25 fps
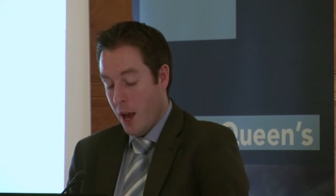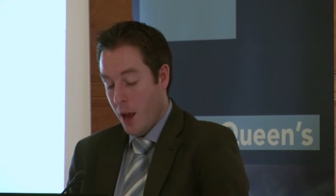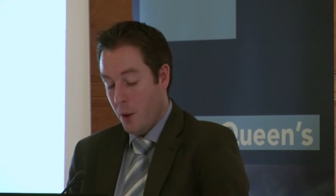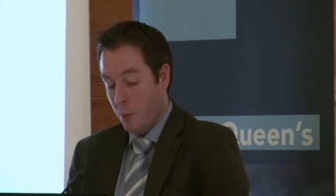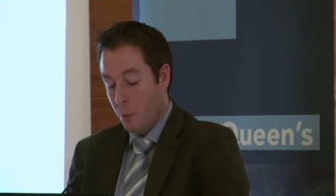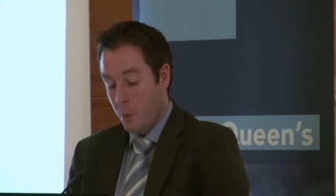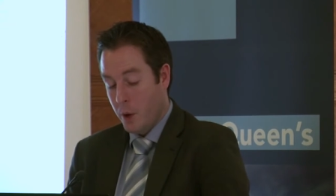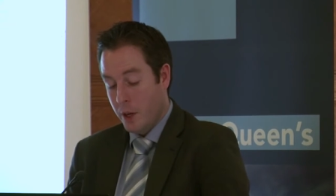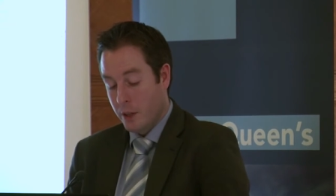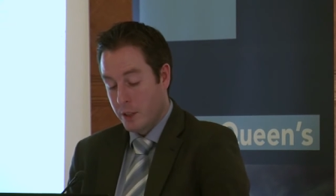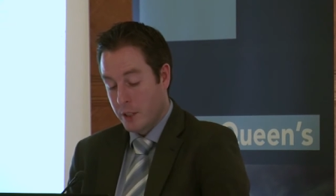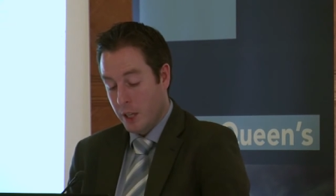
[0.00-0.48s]

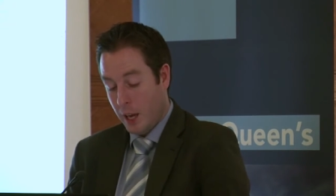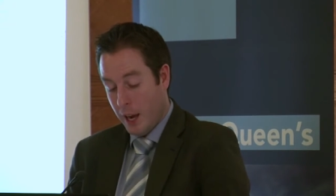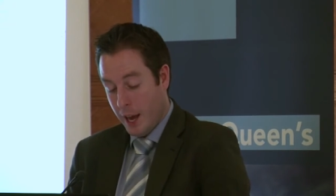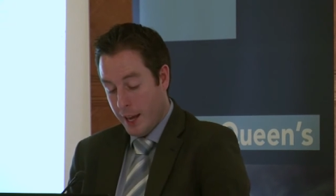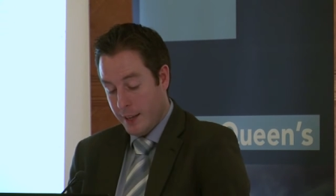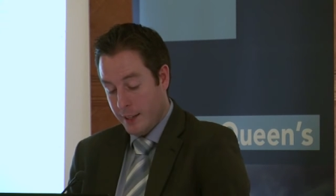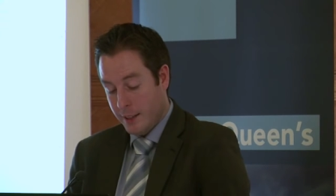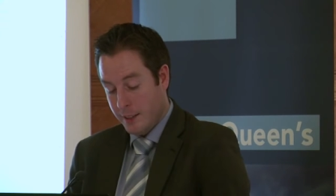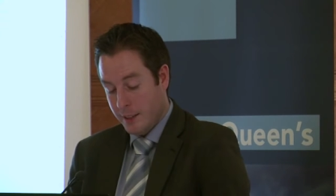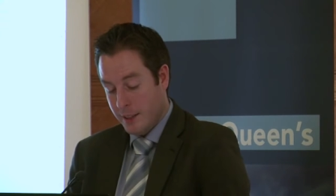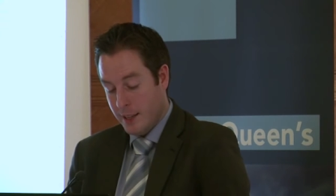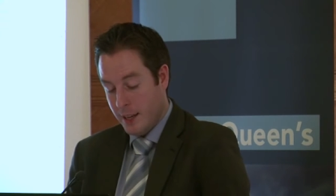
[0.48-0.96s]
We are
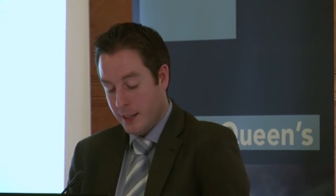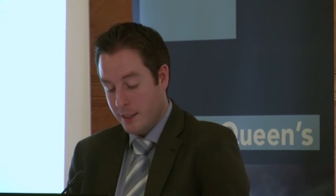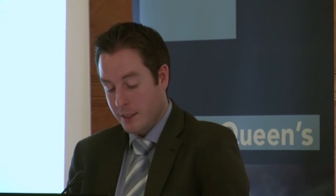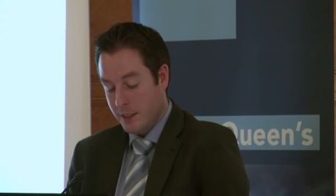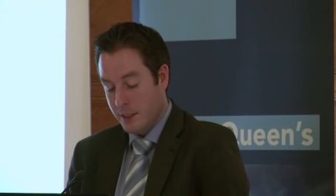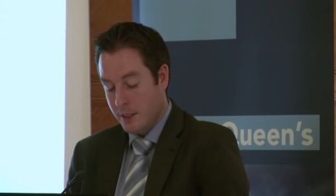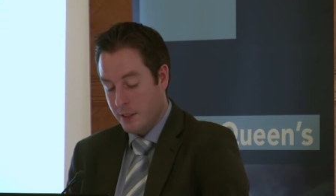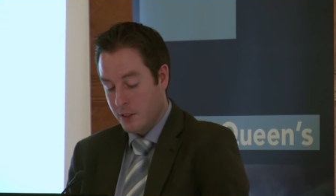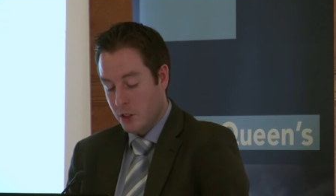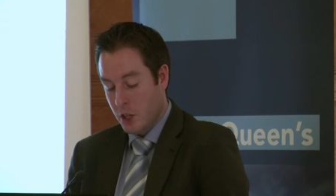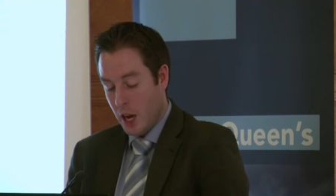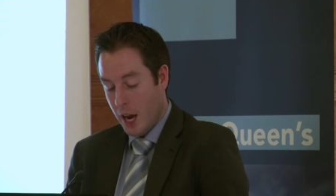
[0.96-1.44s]
delighted
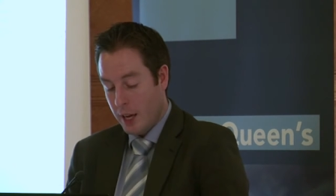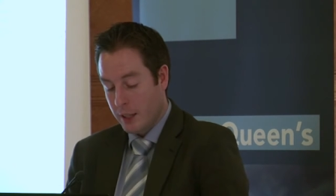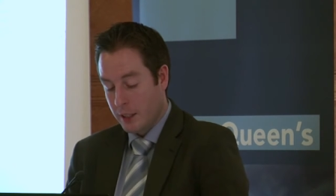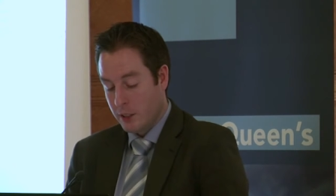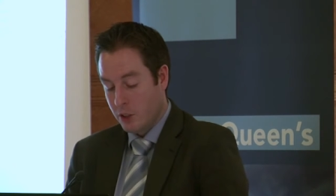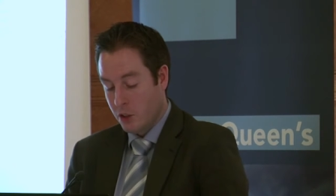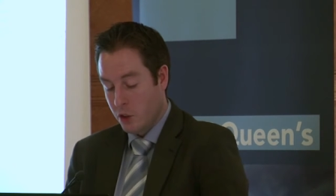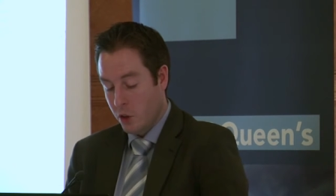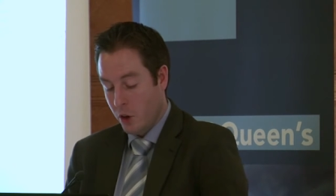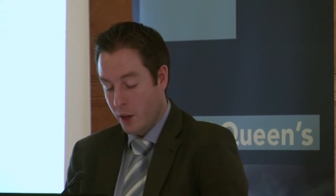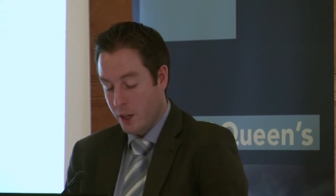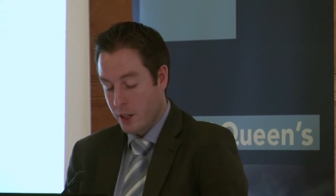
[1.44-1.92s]
that Jack
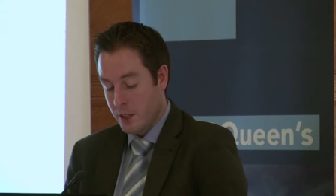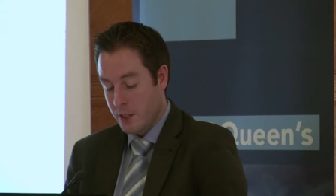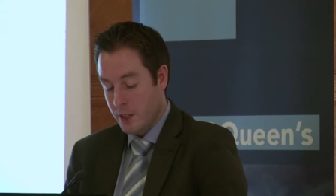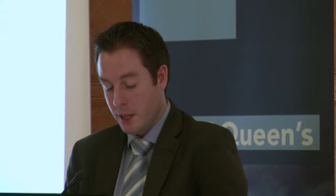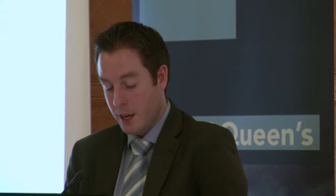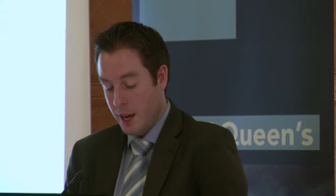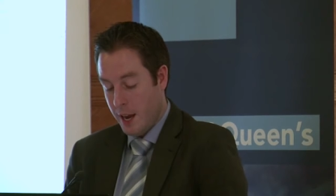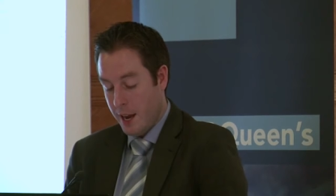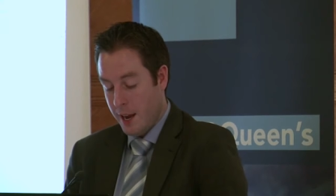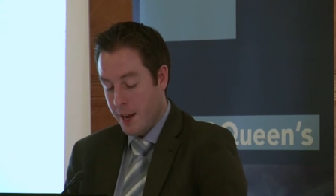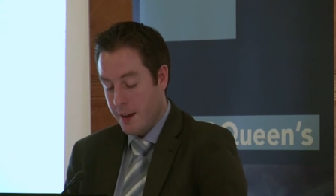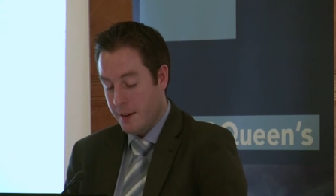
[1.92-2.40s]
can join us
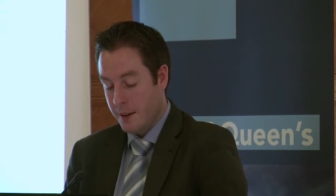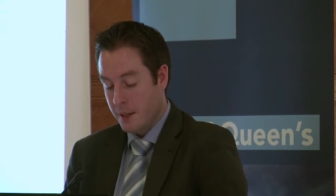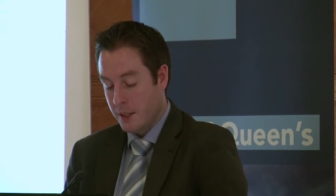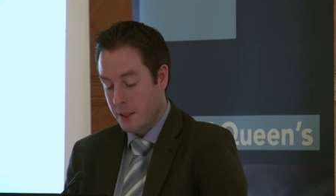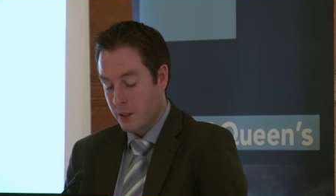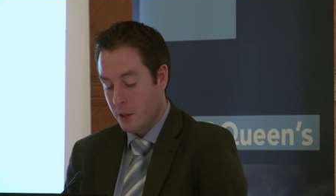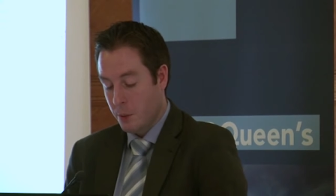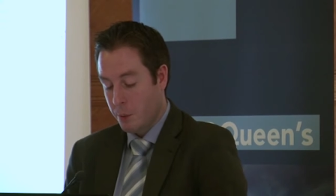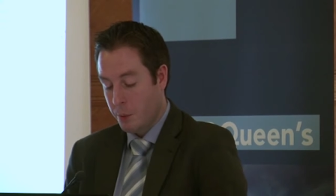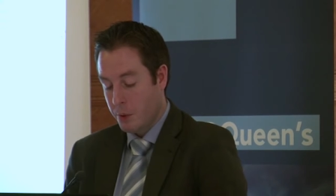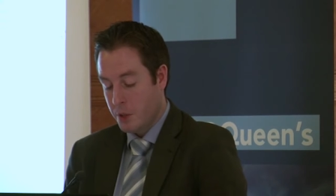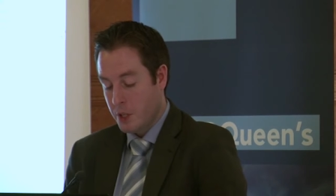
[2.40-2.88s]
today
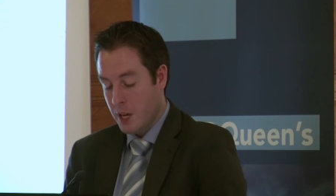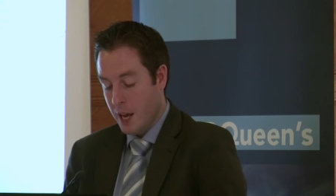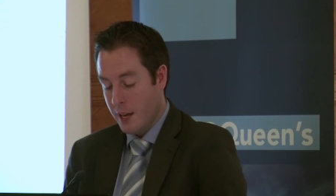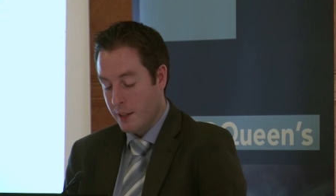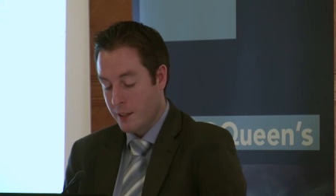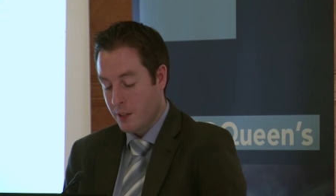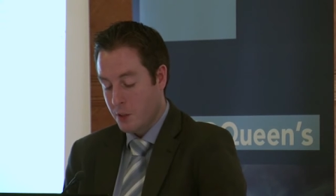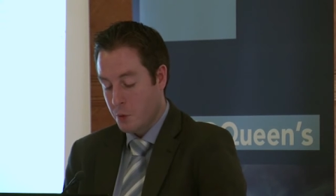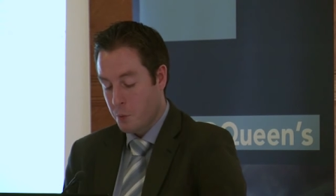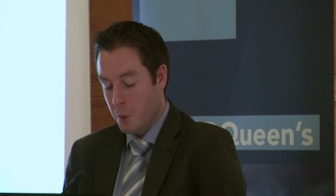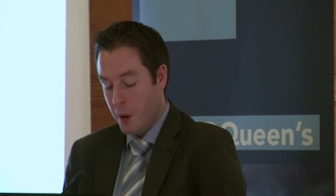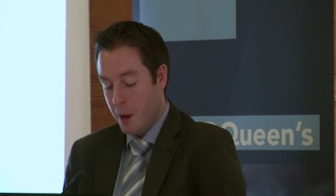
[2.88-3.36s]
to present
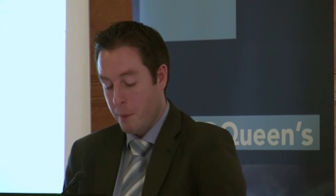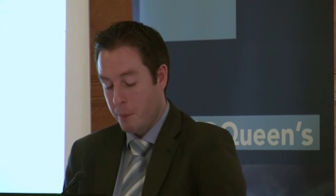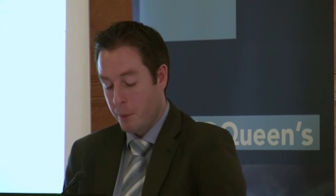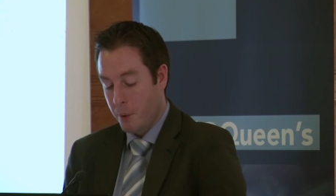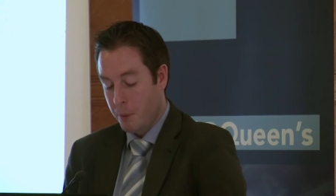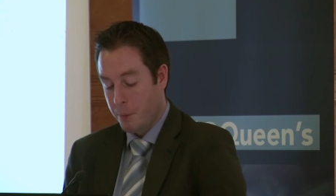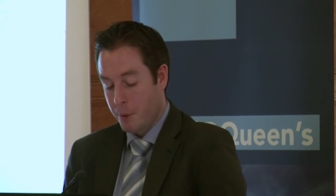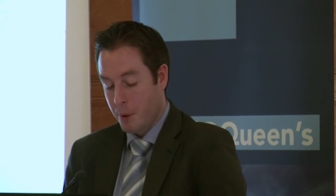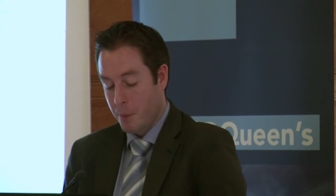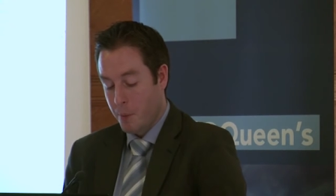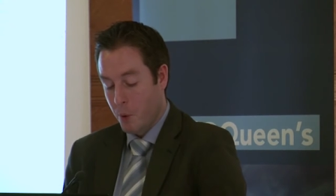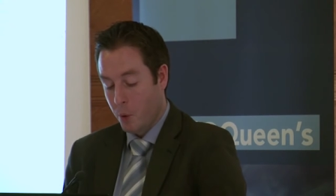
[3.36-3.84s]
his paper
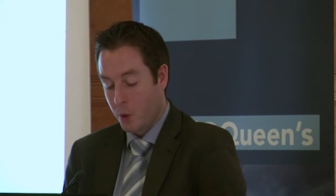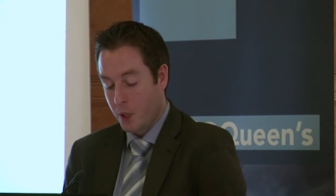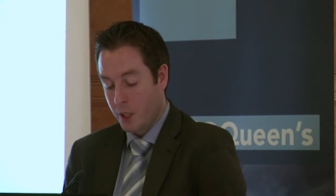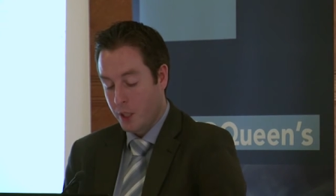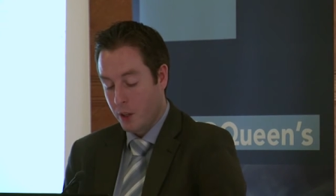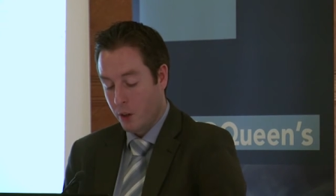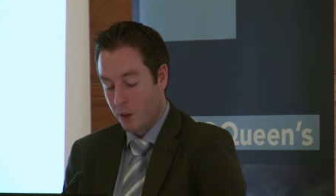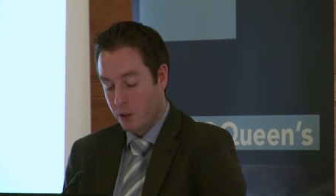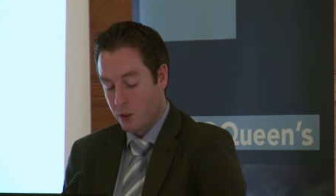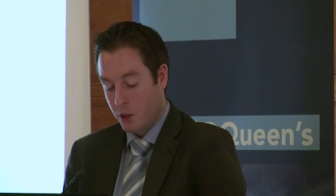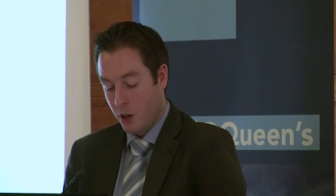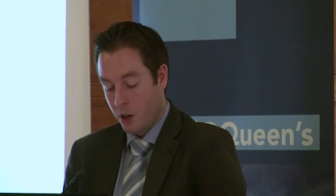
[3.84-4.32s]
promoting
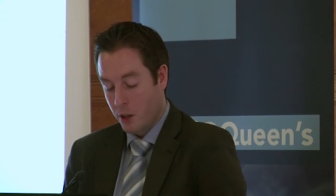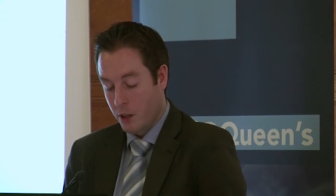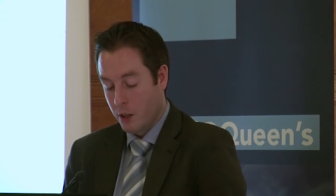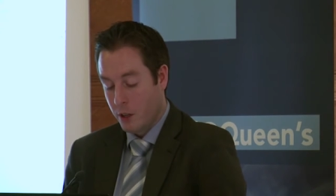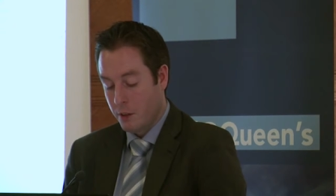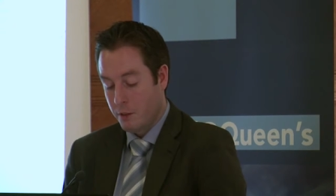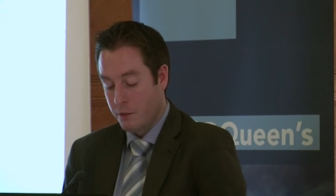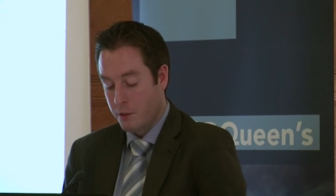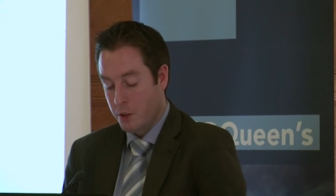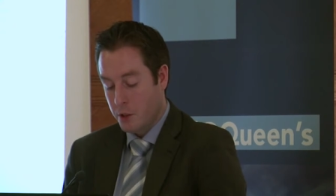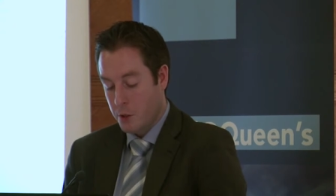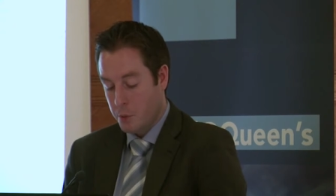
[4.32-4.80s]

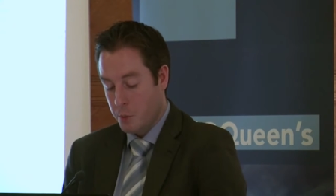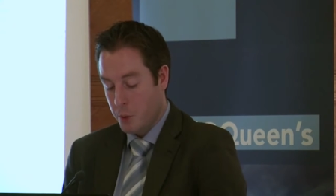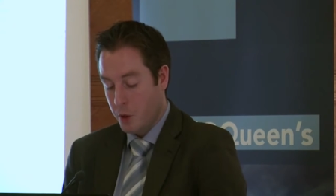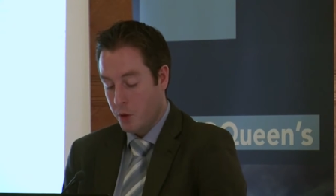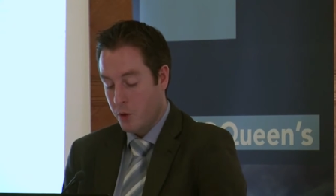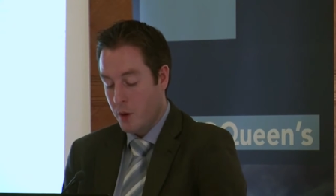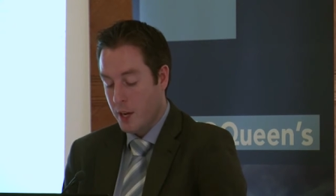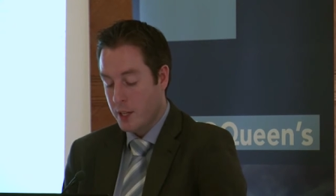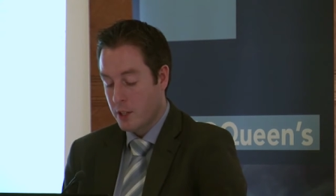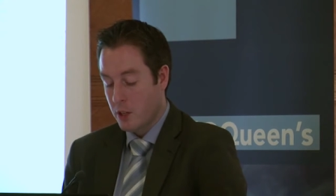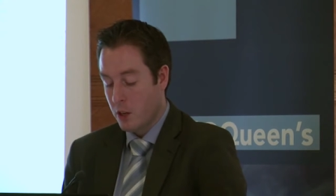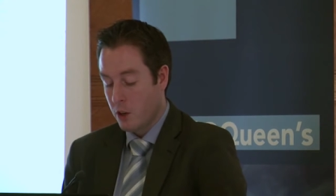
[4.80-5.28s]
alternative dispute
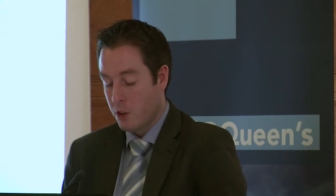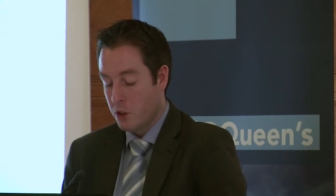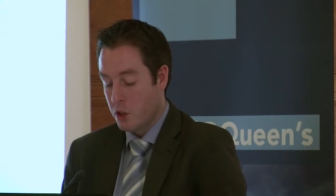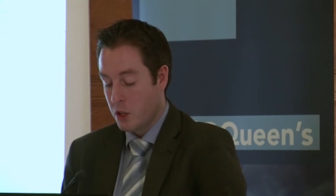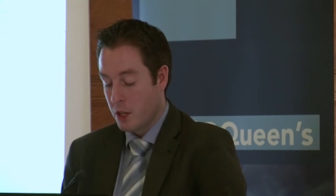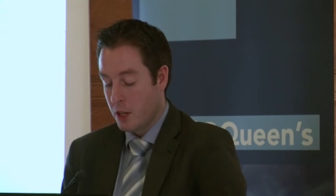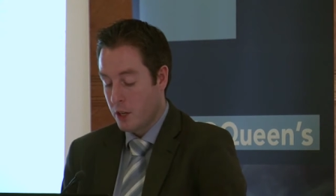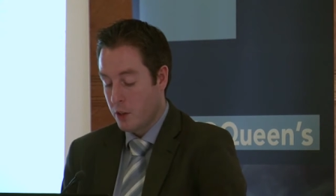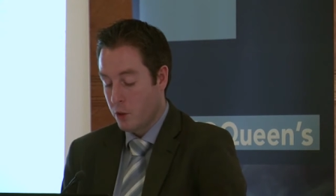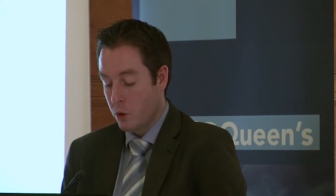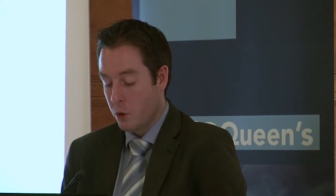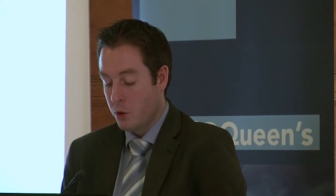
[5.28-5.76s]

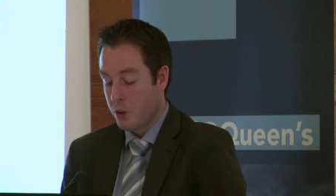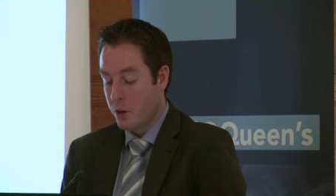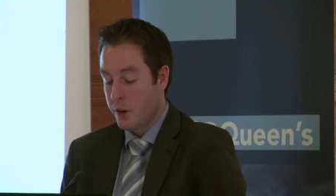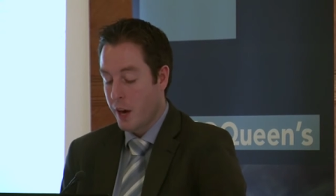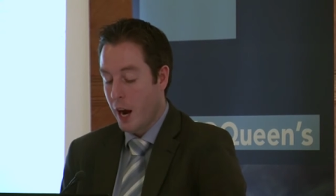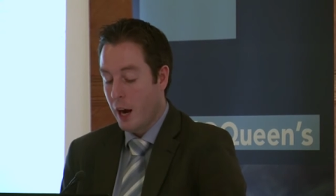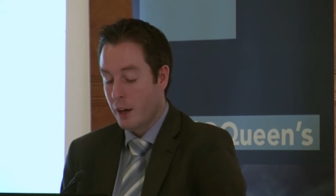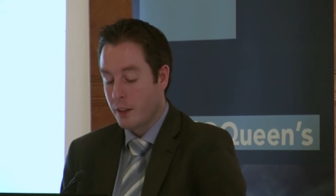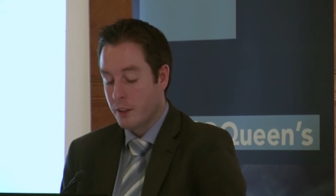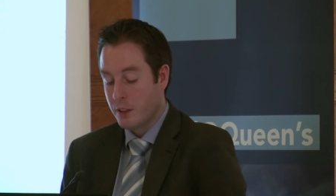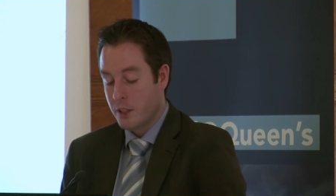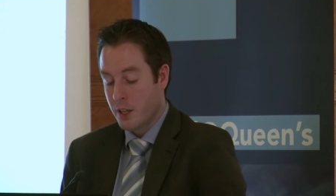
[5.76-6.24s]
resolution in Northern
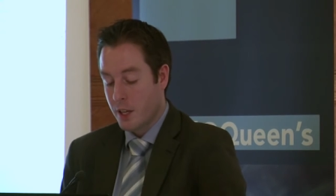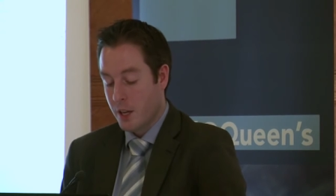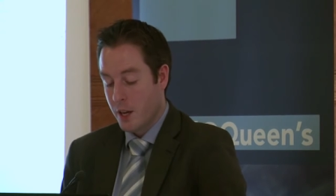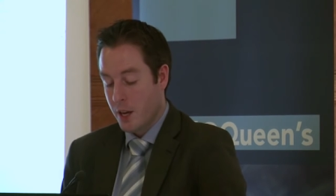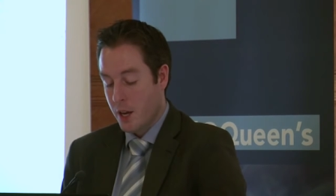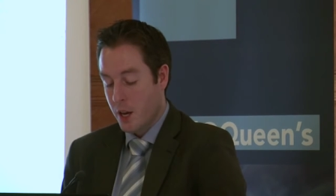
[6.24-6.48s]
Ireland,